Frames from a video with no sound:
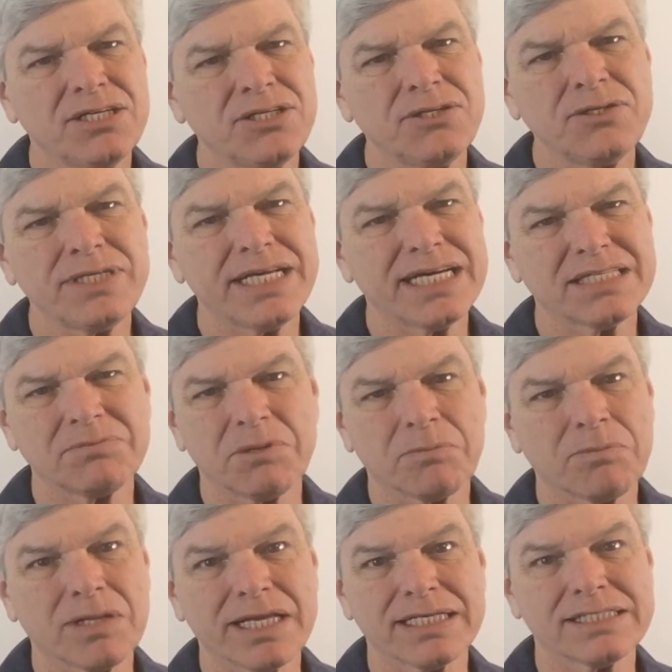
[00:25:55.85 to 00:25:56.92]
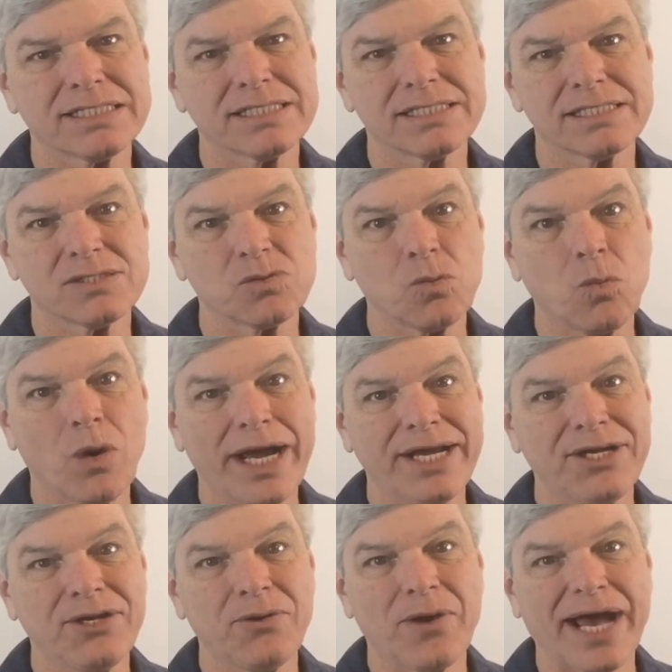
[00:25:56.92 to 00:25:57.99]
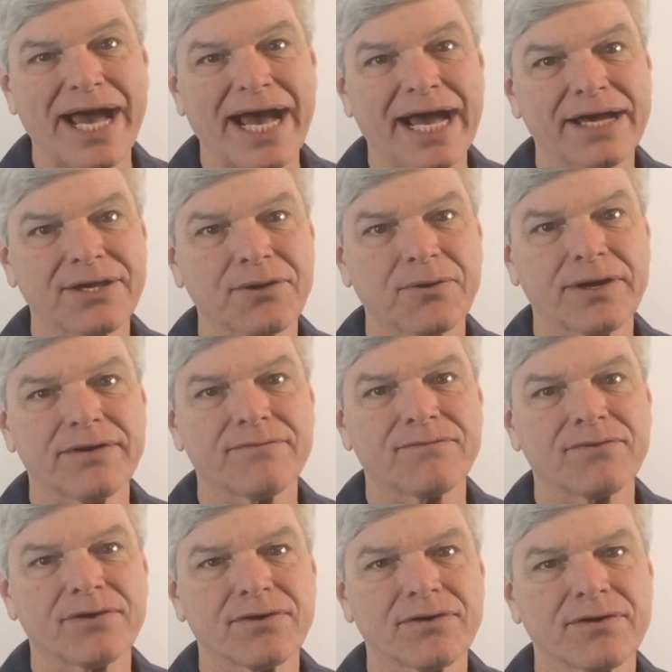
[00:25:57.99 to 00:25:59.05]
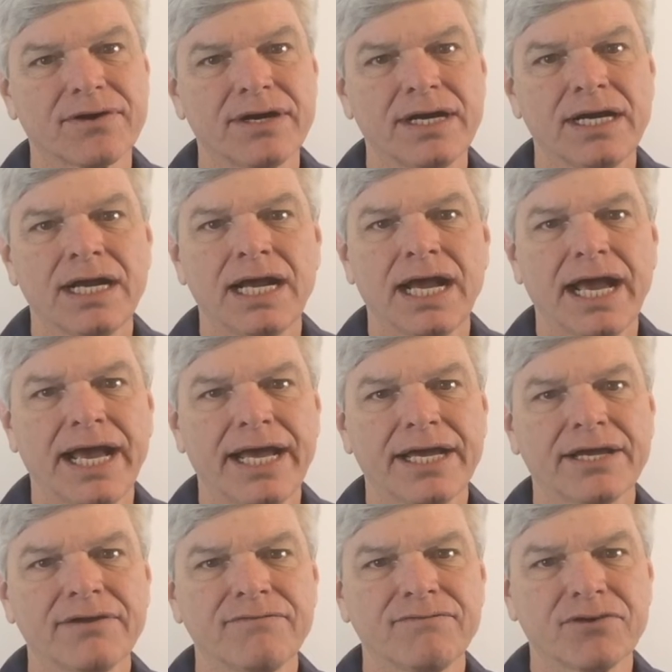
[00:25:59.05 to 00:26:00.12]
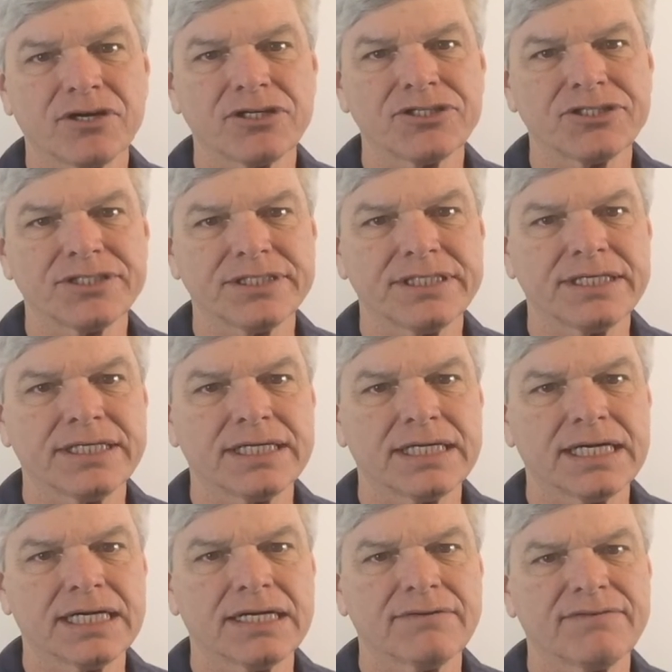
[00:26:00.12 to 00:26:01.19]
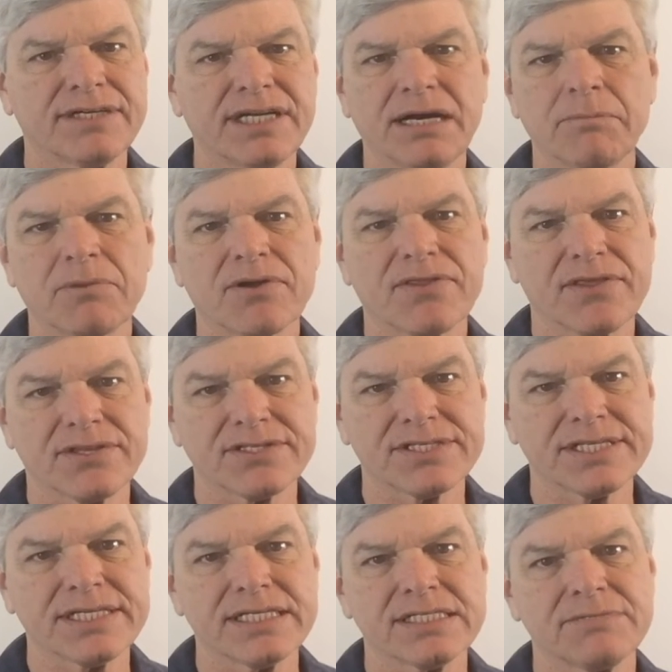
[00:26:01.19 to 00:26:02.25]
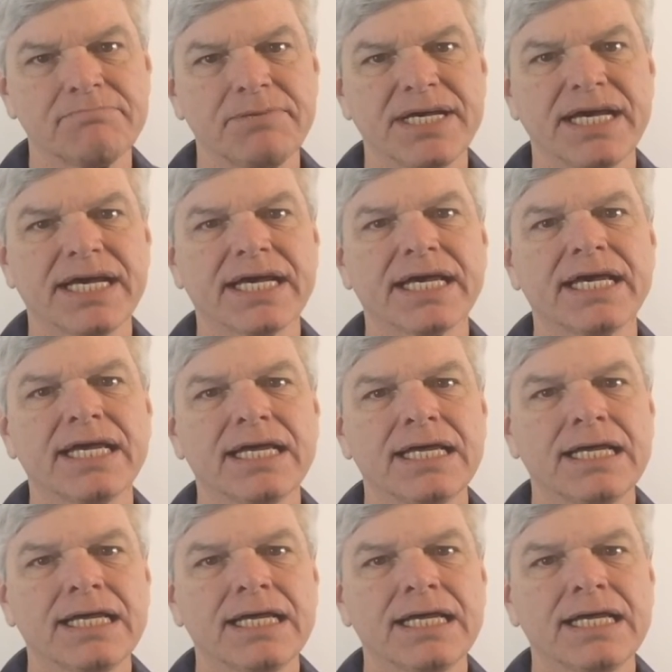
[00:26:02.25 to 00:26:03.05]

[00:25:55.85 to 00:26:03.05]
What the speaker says: 2 decimal places is way too accurate for a conversion of a number that's this big.